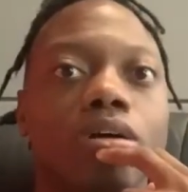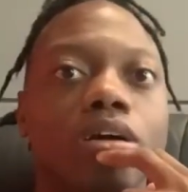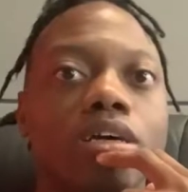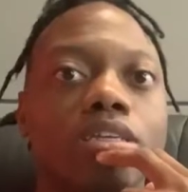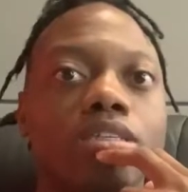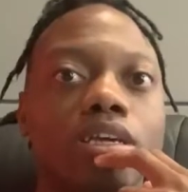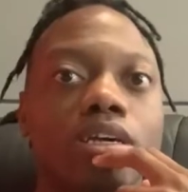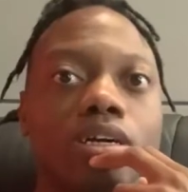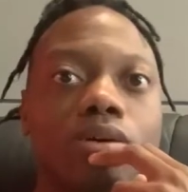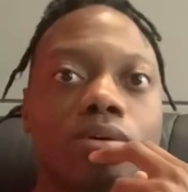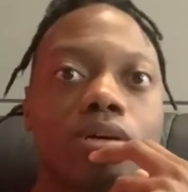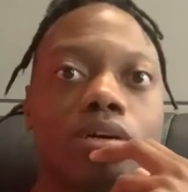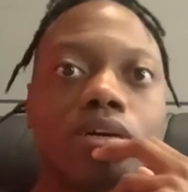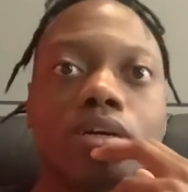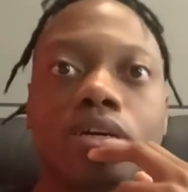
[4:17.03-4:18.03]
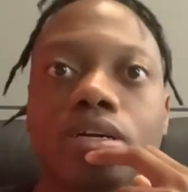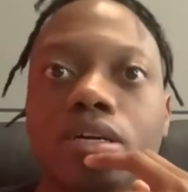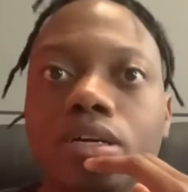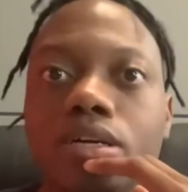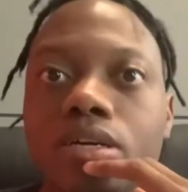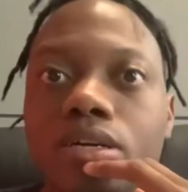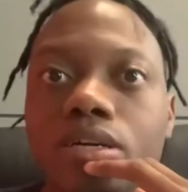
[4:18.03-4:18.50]
That's like what?
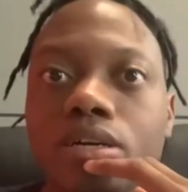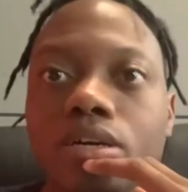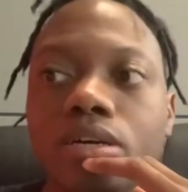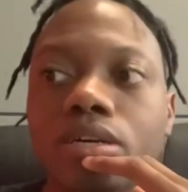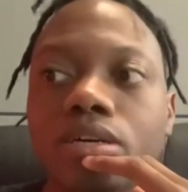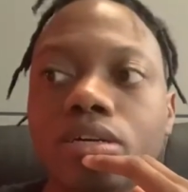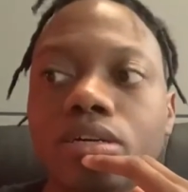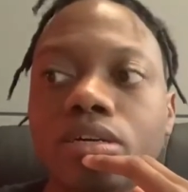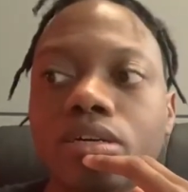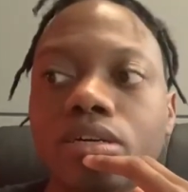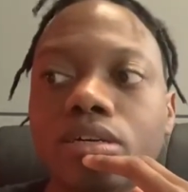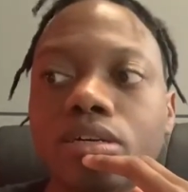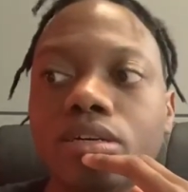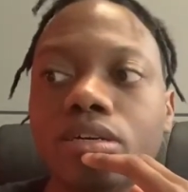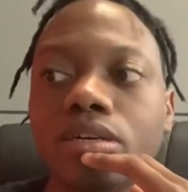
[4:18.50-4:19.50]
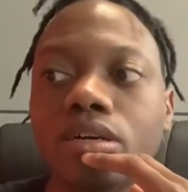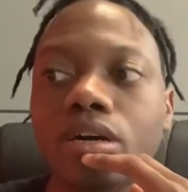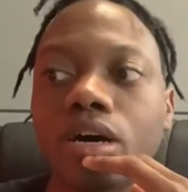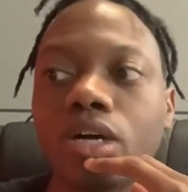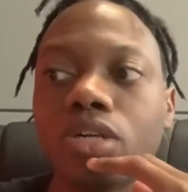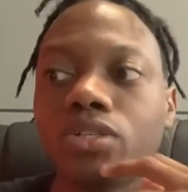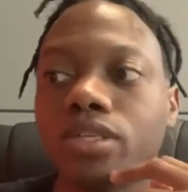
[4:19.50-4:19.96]

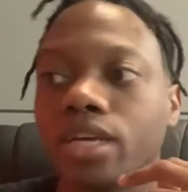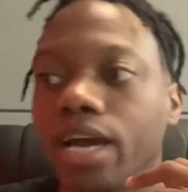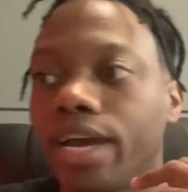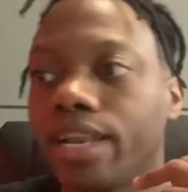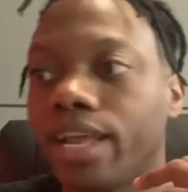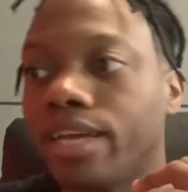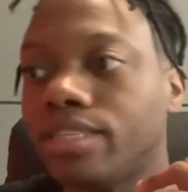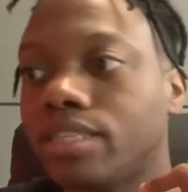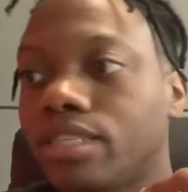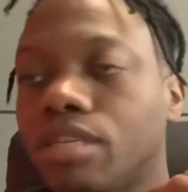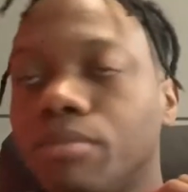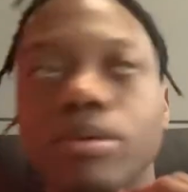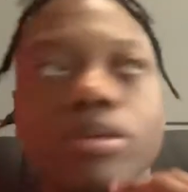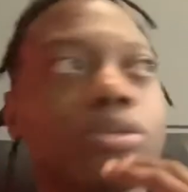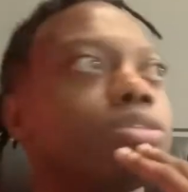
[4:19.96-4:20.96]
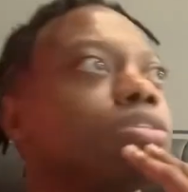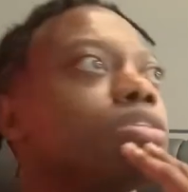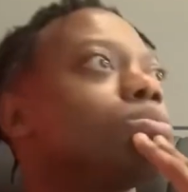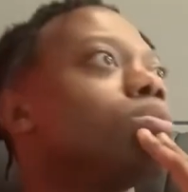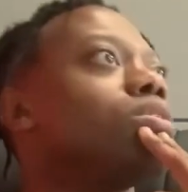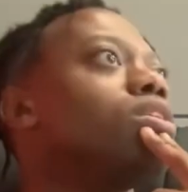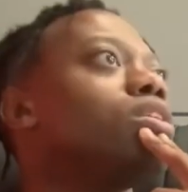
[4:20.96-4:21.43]
188 centimeters is
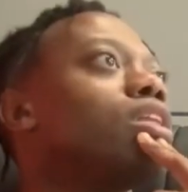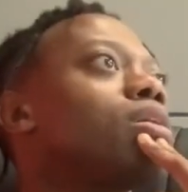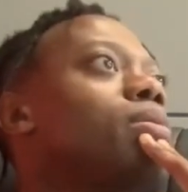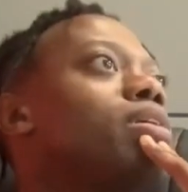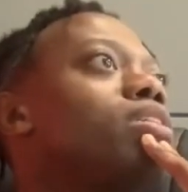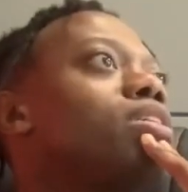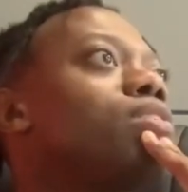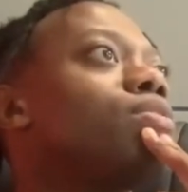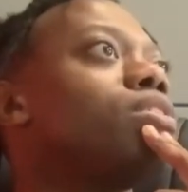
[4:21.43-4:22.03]
what? Like about 6 feet?